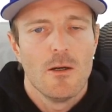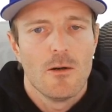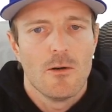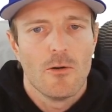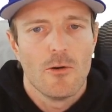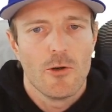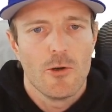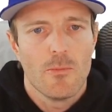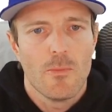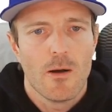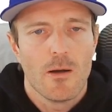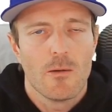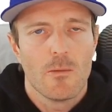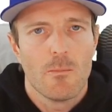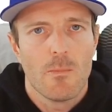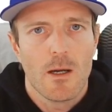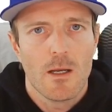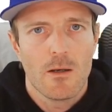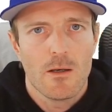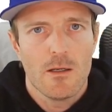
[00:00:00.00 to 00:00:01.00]
or you
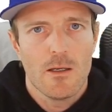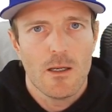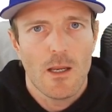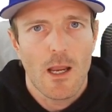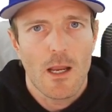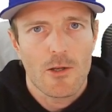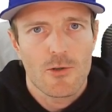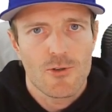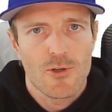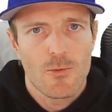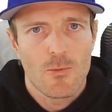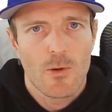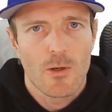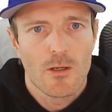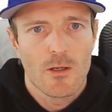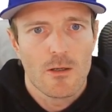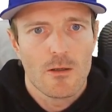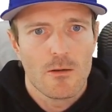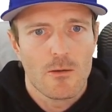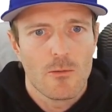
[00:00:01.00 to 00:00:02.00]
might actually want
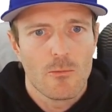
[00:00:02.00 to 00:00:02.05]
to